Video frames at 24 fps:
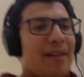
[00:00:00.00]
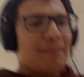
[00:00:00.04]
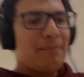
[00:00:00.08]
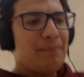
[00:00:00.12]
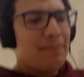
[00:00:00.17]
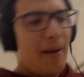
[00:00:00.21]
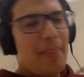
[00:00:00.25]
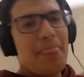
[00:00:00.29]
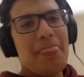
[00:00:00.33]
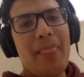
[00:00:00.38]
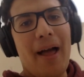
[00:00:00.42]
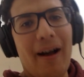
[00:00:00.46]

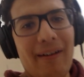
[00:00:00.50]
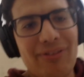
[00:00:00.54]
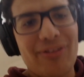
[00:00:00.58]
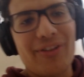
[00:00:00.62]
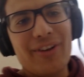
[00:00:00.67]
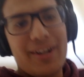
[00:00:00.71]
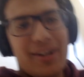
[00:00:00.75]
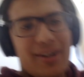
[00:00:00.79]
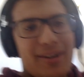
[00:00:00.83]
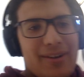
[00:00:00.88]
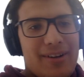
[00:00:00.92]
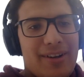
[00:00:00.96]
but
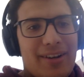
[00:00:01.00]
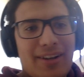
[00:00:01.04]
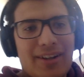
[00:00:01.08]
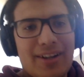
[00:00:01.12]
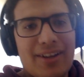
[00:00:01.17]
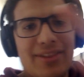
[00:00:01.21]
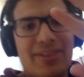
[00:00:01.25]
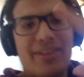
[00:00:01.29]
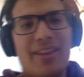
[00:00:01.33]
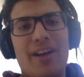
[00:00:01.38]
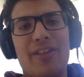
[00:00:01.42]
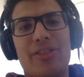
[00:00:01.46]
nothing,
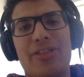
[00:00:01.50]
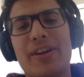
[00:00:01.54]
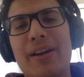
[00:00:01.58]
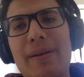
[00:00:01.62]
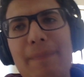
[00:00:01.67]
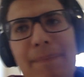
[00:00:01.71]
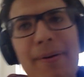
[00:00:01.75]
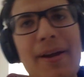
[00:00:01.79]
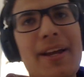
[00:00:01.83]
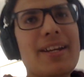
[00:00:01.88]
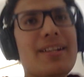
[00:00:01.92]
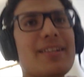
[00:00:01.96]
nothing
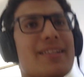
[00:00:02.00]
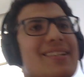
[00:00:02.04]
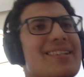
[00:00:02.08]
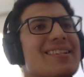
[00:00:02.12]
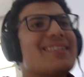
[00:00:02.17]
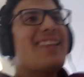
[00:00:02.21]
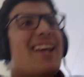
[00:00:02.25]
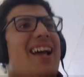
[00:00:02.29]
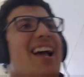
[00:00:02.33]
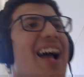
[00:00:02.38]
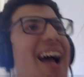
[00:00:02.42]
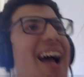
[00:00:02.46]
beats.